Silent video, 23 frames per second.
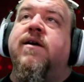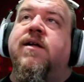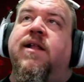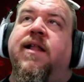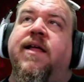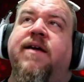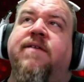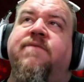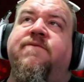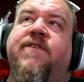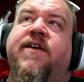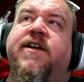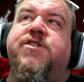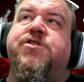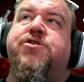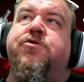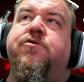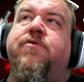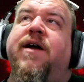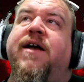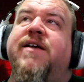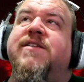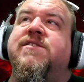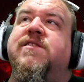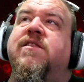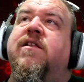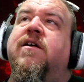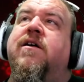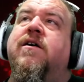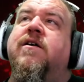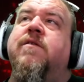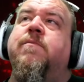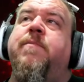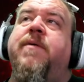Clan Ventrue has
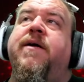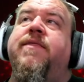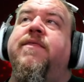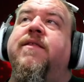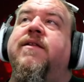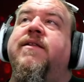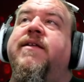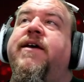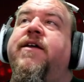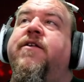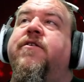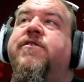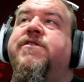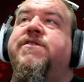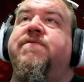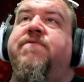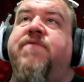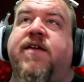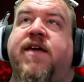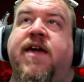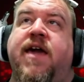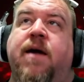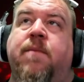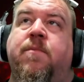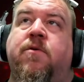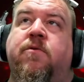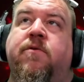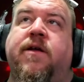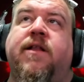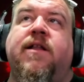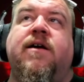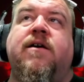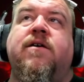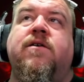long been the leaders of the
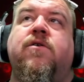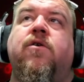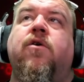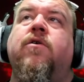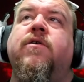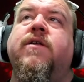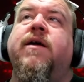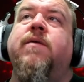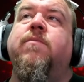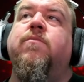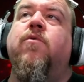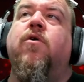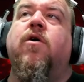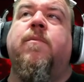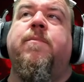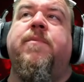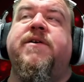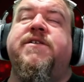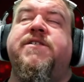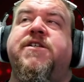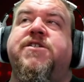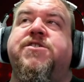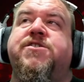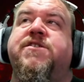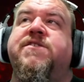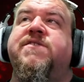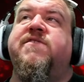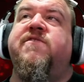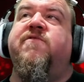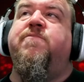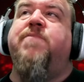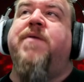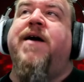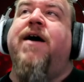Camarilla, holding more
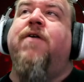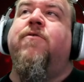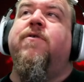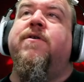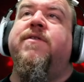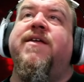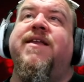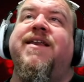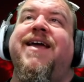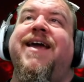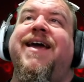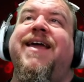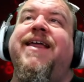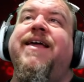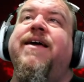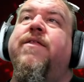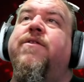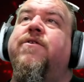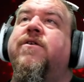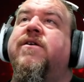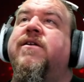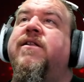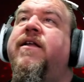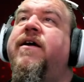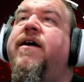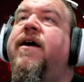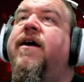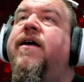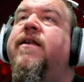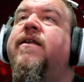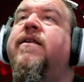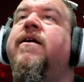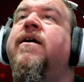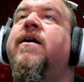positions of power than any other
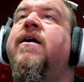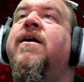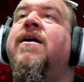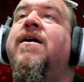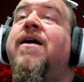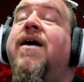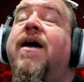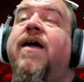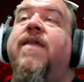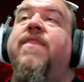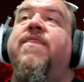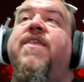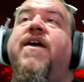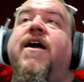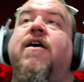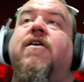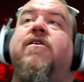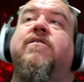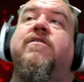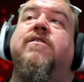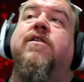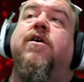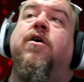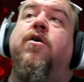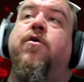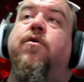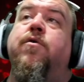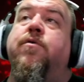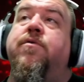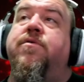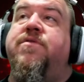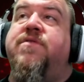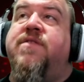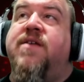clan, and they are
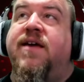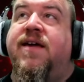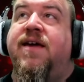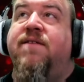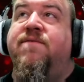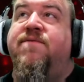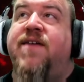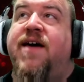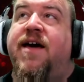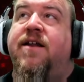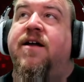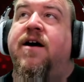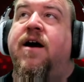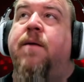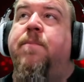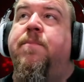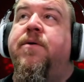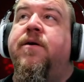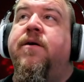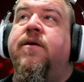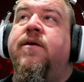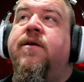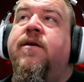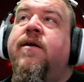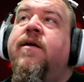loath to give that up.